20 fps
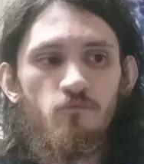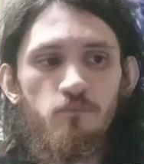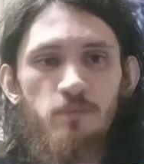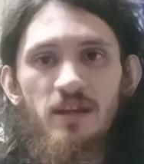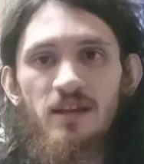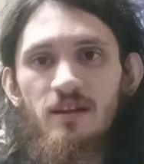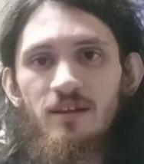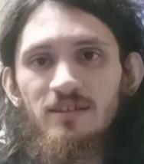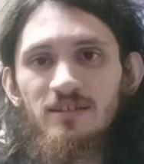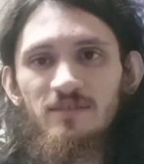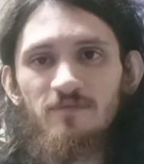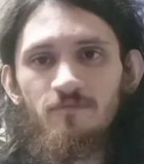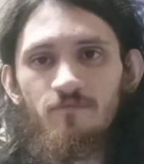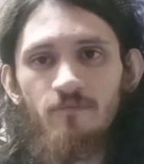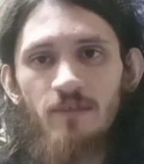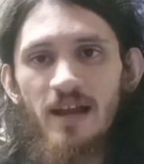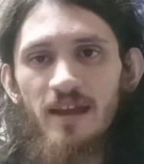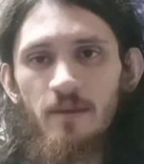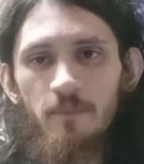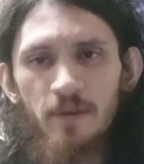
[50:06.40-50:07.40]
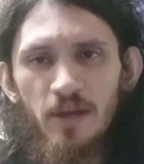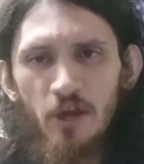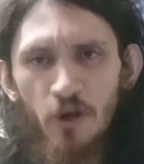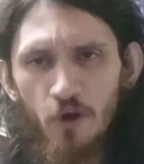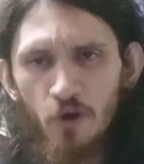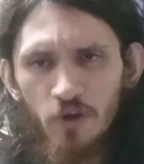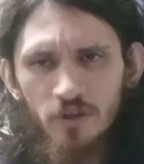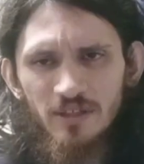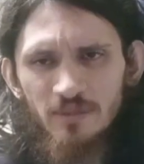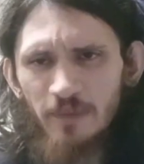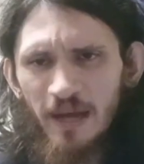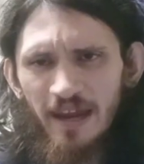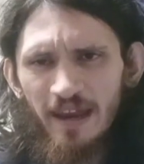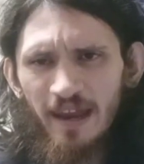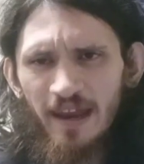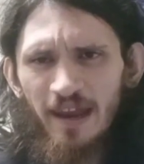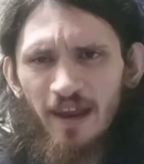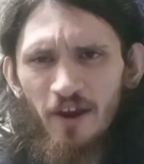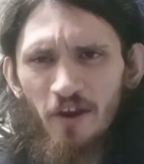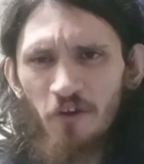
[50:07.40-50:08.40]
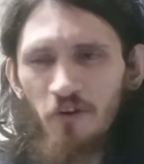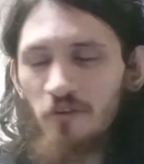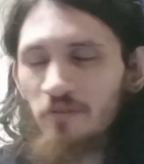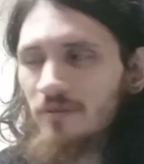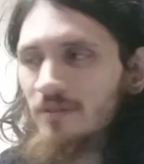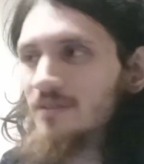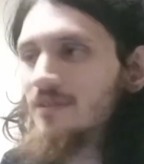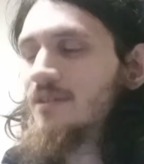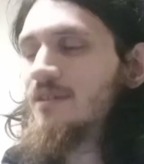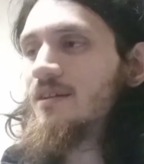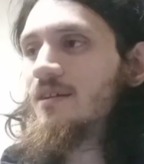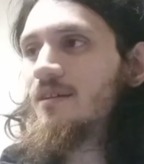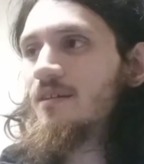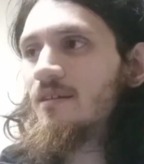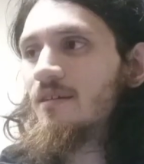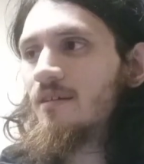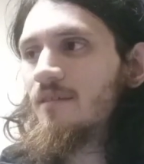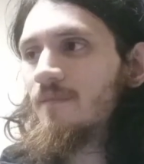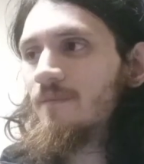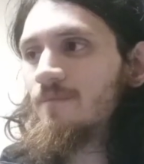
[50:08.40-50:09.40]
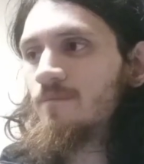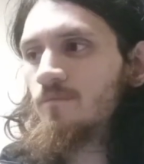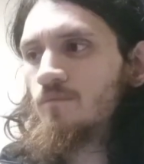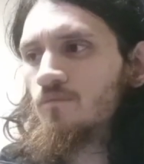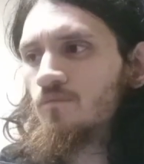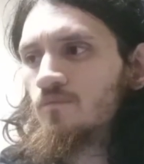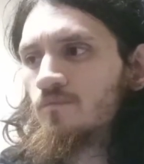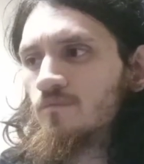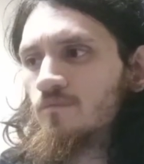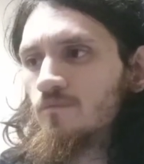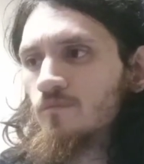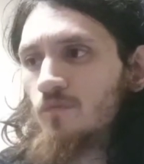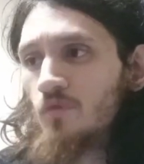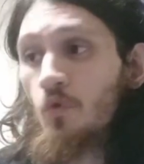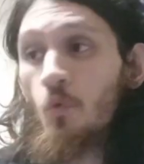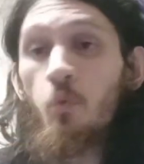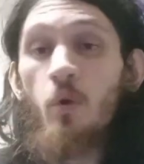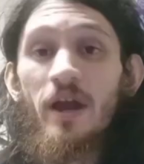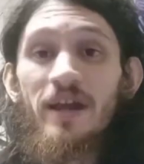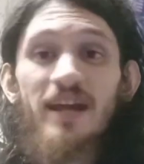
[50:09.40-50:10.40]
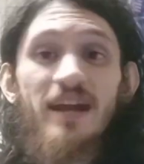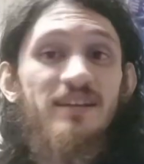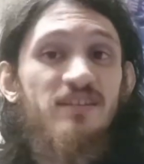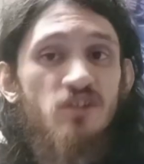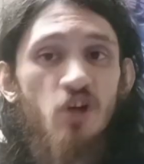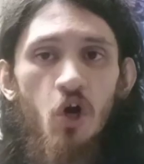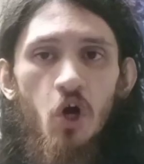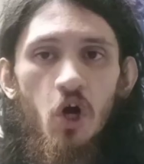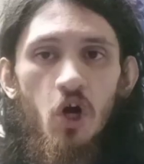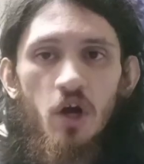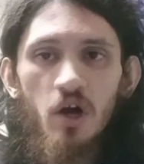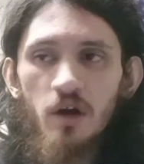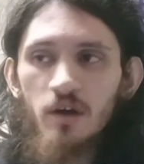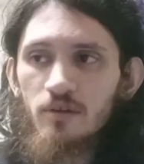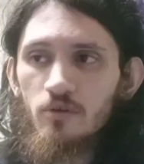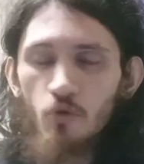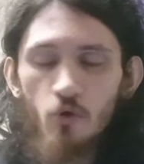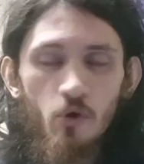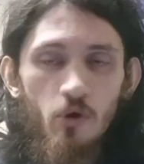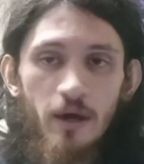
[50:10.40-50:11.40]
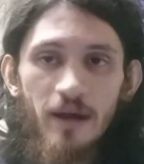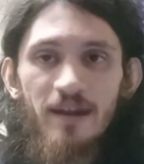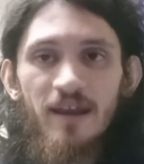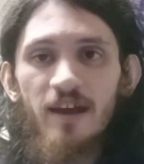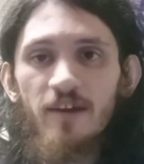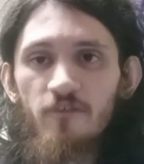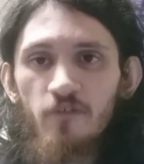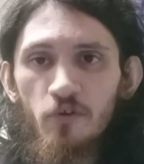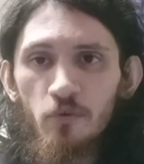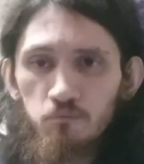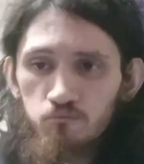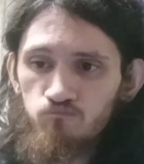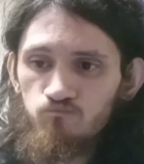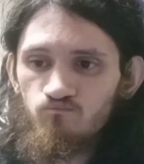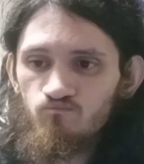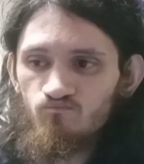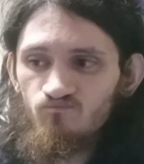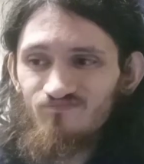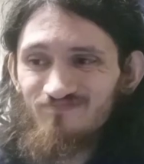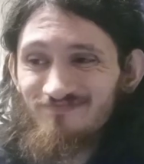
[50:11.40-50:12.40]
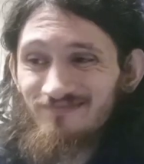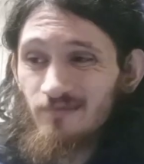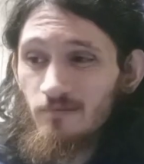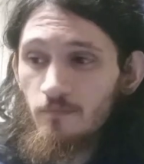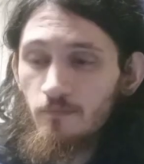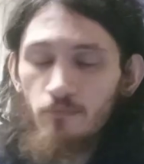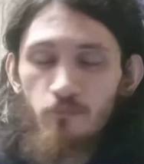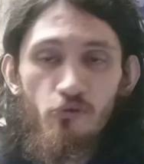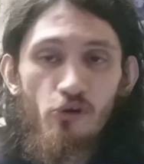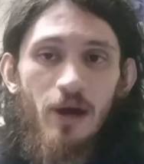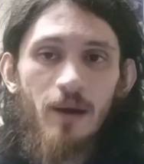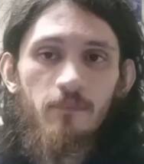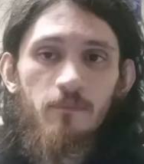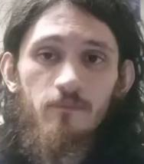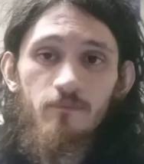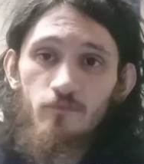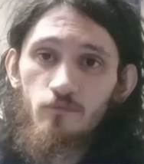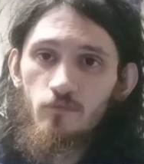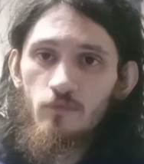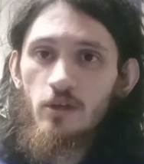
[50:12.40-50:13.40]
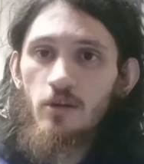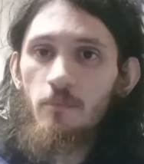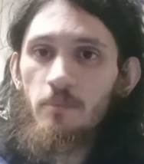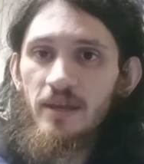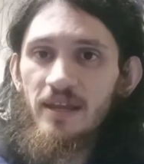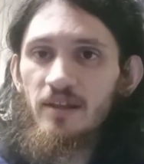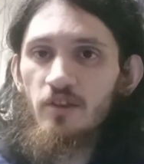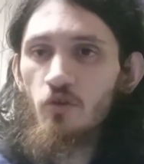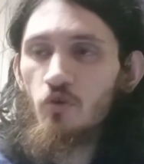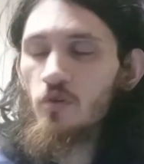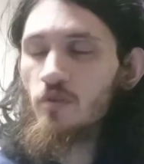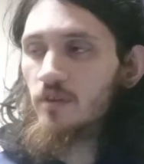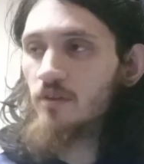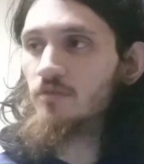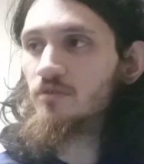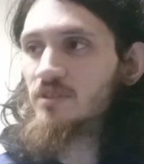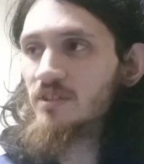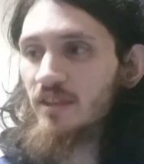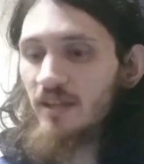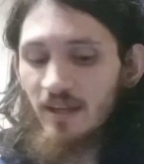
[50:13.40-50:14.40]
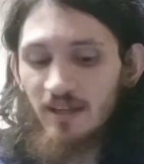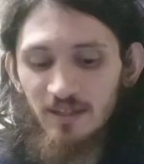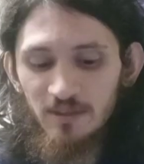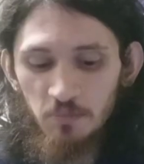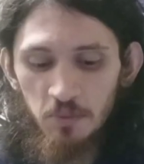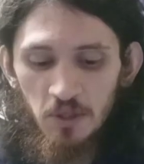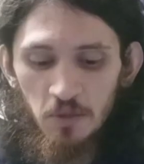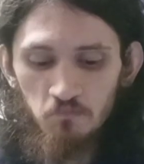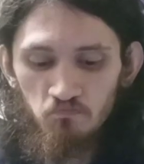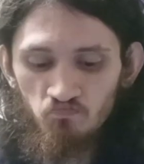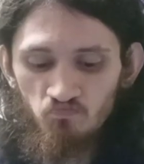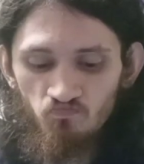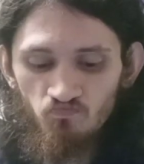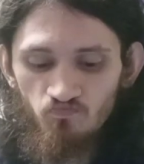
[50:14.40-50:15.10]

because my appearance, my hair, the way I talk or whatever. Could be either of those things, but